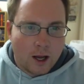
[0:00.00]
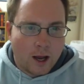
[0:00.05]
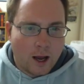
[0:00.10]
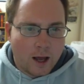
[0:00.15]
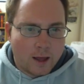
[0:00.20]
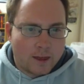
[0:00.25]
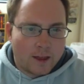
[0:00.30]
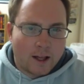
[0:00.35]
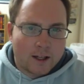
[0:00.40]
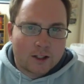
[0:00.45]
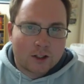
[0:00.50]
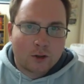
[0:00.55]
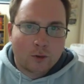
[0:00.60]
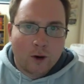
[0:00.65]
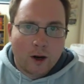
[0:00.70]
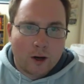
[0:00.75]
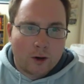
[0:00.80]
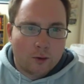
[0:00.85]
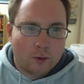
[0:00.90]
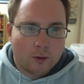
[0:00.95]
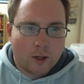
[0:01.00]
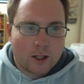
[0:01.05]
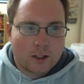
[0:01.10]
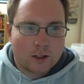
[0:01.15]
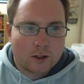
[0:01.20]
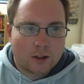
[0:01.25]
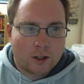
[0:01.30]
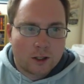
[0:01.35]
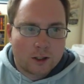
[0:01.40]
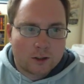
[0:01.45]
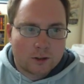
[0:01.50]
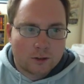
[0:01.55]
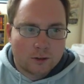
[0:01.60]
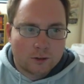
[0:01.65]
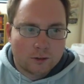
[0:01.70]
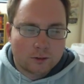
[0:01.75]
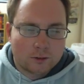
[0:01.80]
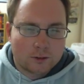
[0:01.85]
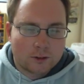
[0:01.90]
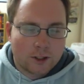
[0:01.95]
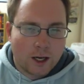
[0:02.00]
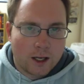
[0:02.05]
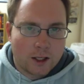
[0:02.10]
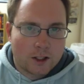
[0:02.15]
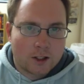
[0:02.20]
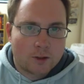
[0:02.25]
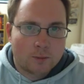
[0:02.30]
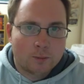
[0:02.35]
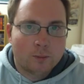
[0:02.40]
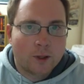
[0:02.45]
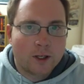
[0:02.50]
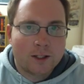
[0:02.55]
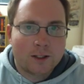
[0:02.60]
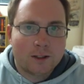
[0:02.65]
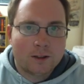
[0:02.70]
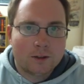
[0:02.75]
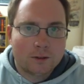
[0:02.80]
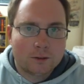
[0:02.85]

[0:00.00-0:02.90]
And that's quite cool. That's a nice little touch, but